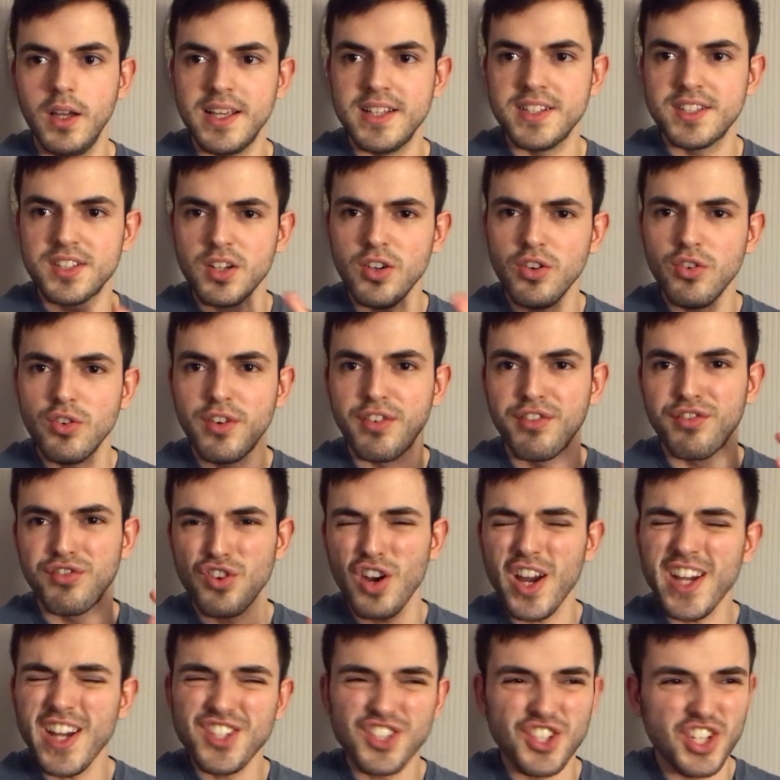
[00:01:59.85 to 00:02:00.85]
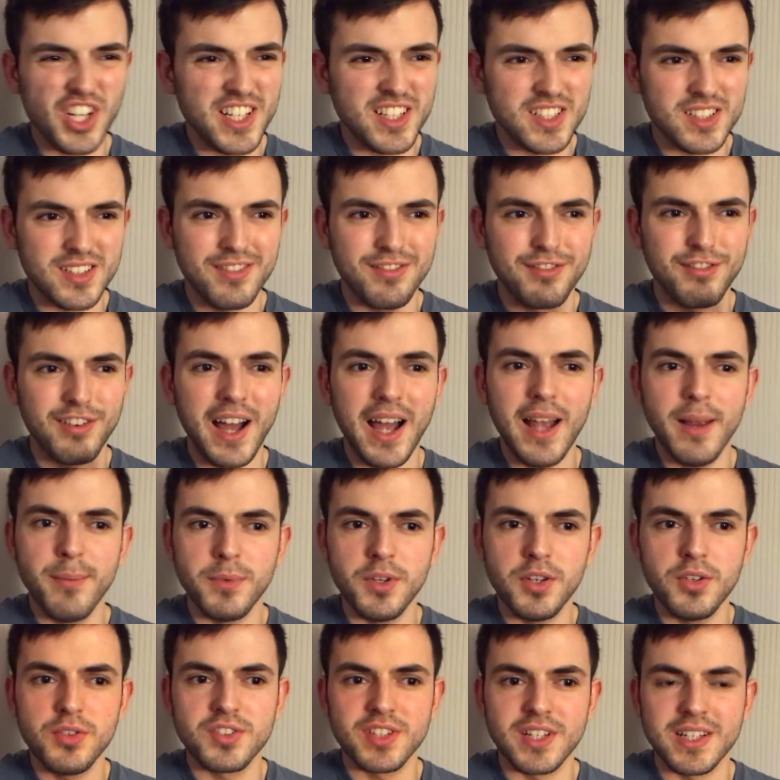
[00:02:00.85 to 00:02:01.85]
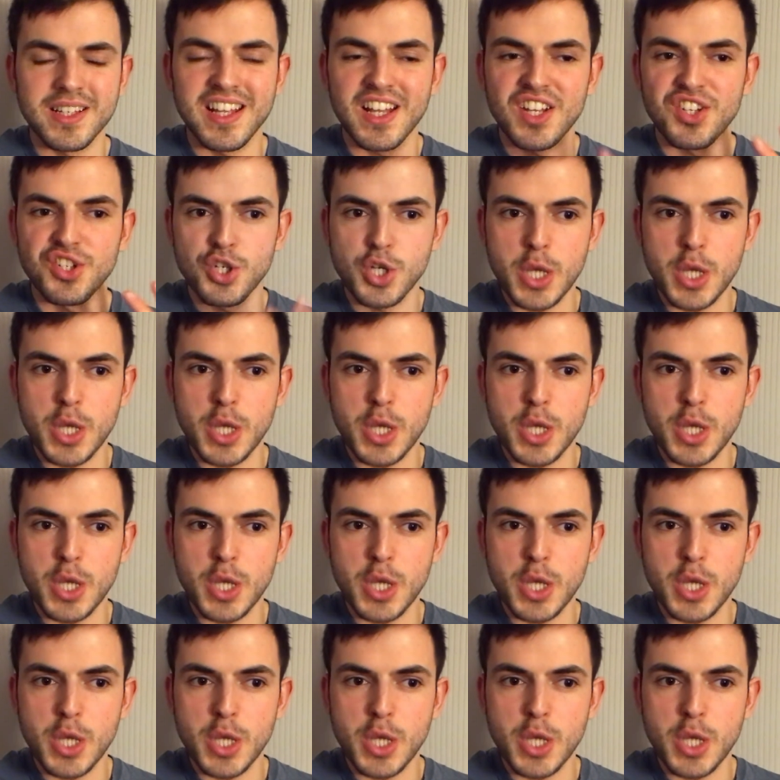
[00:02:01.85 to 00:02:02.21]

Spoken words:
It's so refreshing to find music that